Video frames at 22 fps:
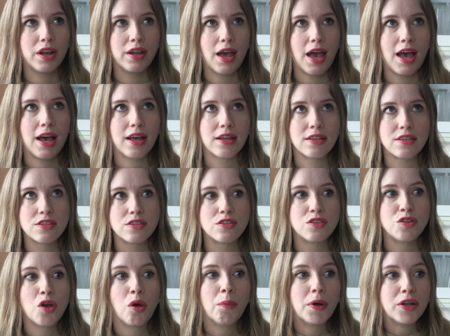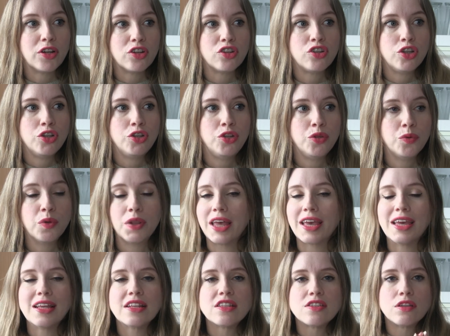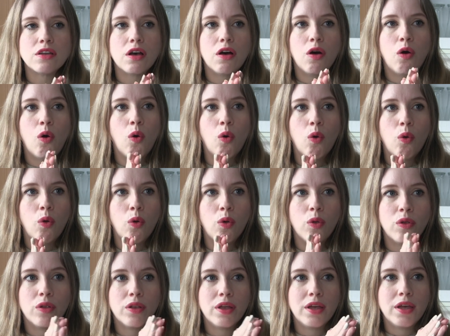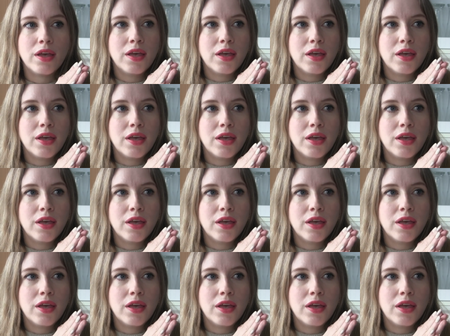has so much to do, like, it's a whole